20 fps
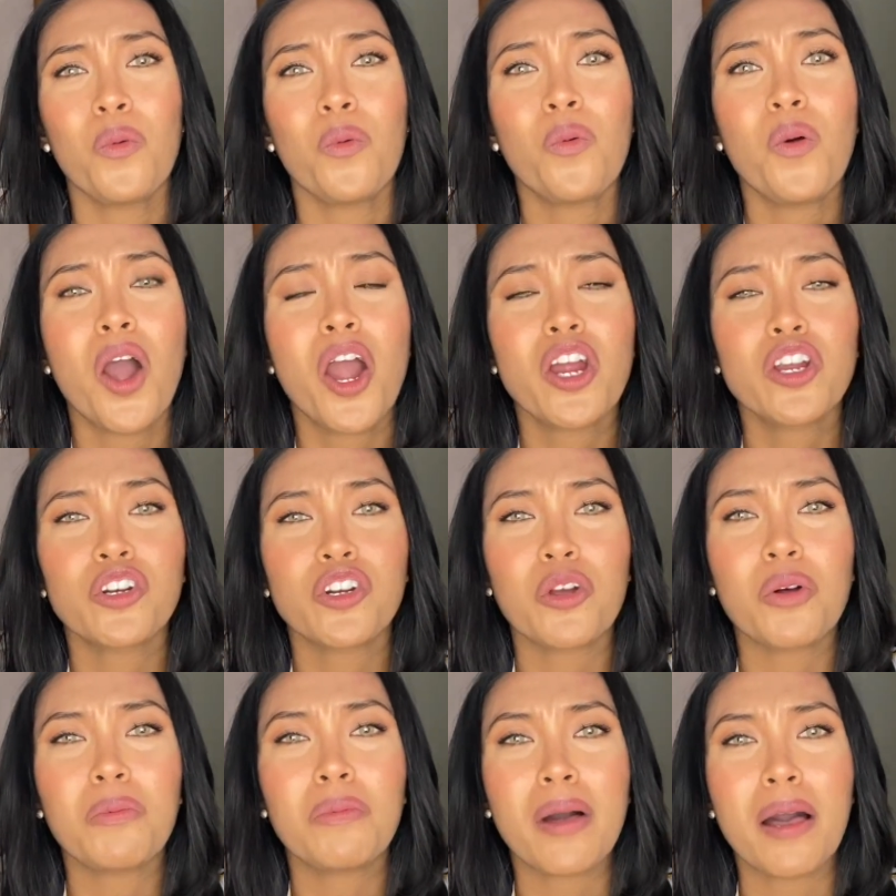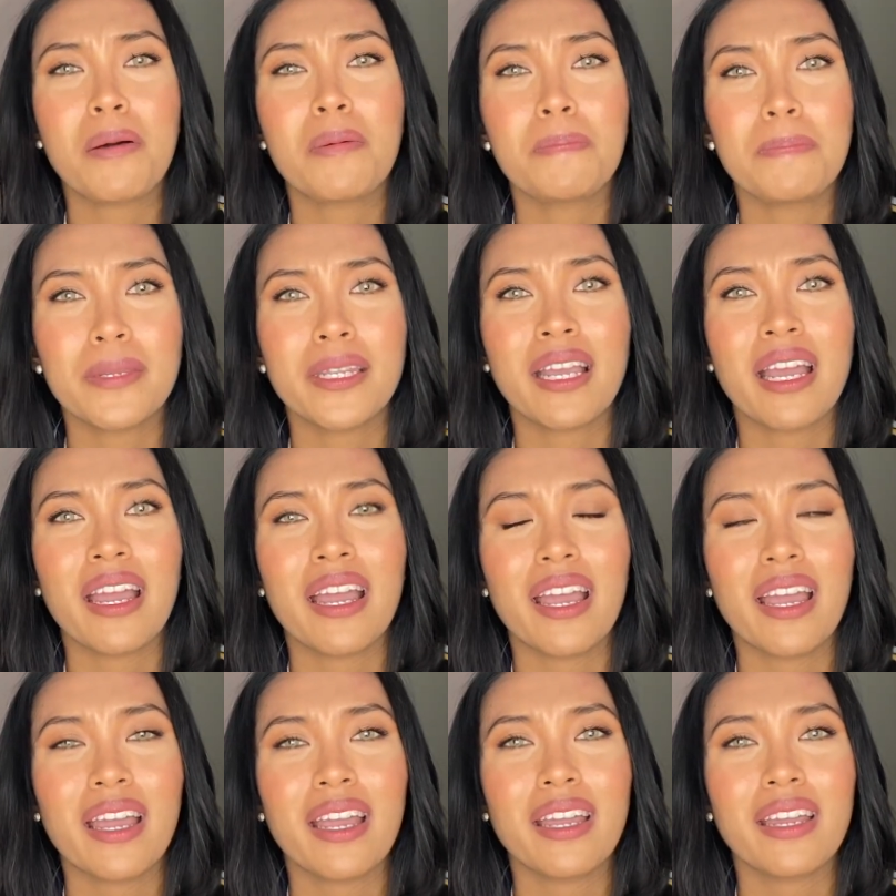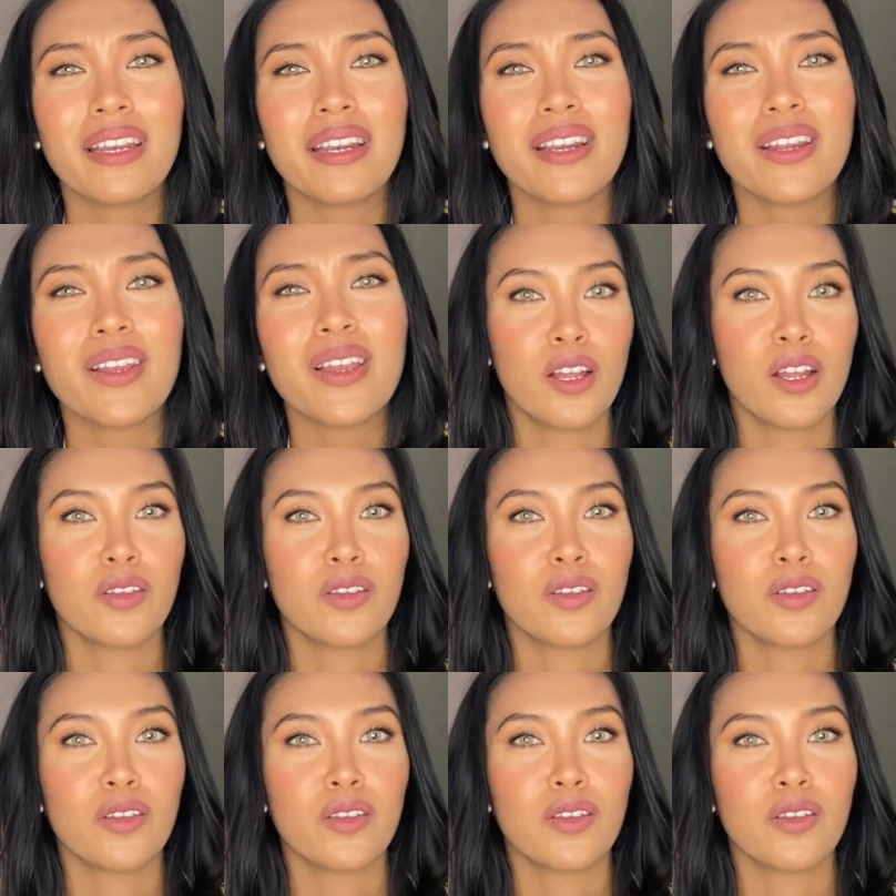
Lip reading: wardrobe update.